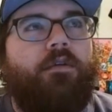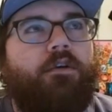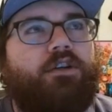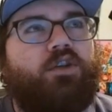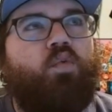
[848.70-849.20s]

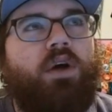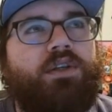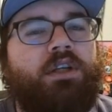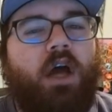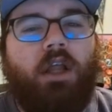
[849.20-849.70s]
just
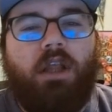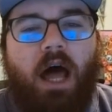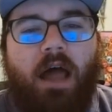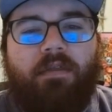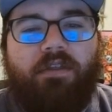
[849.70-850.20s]
wasn't a
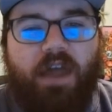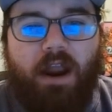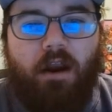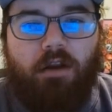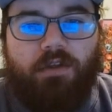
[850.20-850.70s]
lot
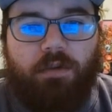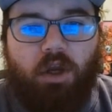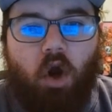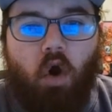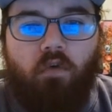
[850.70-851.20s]
there to be
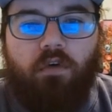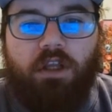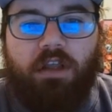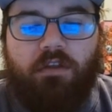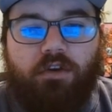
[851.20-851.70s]

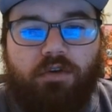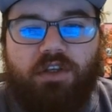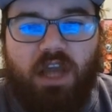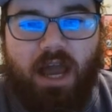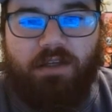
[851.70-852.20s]
overly
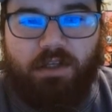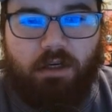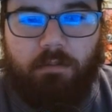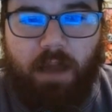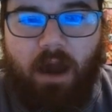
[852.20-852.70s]
enthusiastic
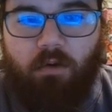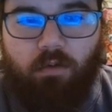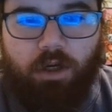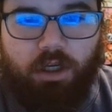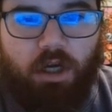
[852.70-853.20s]
about
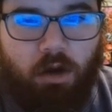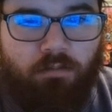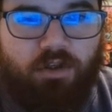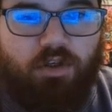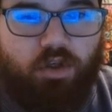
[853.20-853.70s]
when it
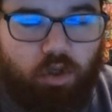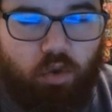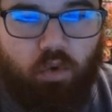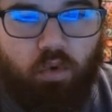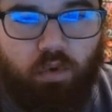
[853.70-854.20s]
comes
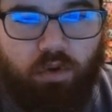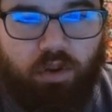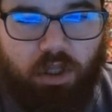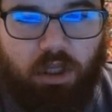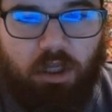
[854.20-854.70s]
to
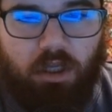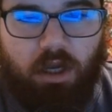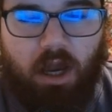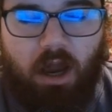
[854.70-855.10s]
the